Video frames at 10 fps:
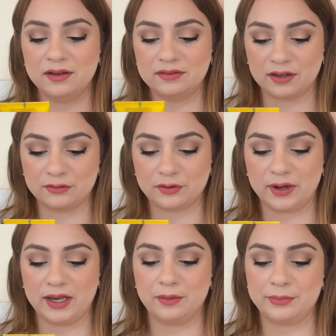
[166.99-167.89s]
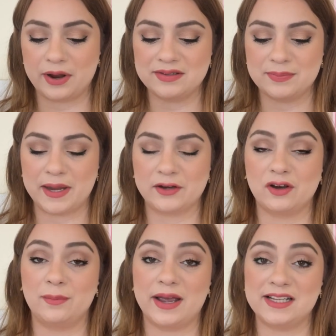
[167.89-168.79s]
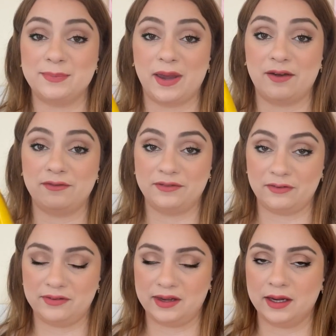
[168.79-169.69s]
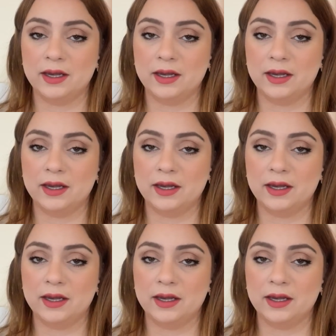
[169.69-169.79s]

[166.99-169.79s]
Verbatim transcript: Sunscreen Broad Spectrum SPF 50.